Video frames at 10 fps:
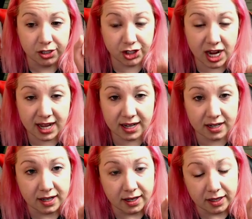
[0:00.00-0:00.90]
Chat,
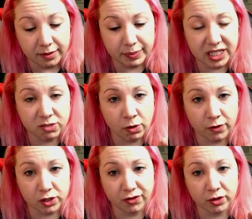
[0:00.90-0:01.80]
Beast
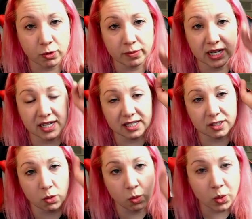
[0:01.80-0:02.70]
Morphers, a few more minutes.
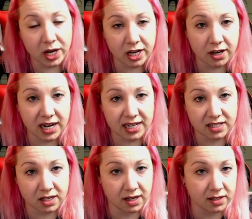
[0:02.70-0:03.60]
What are your guys'
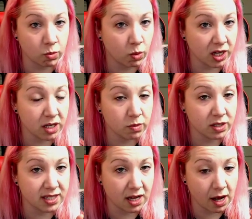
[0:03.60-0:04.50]
thoughts? What do you want
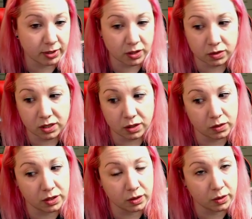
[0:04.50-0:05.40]
to see in episode 2,
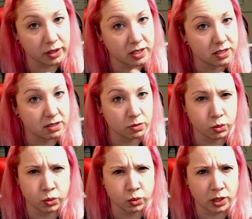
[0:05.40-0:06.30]
too? Because
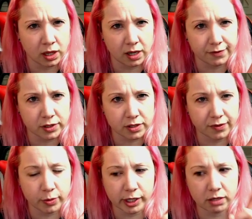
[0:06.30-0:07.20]
we've got a lot of fun
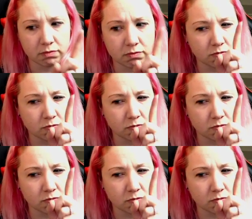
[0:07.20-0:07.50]
stuff coming on.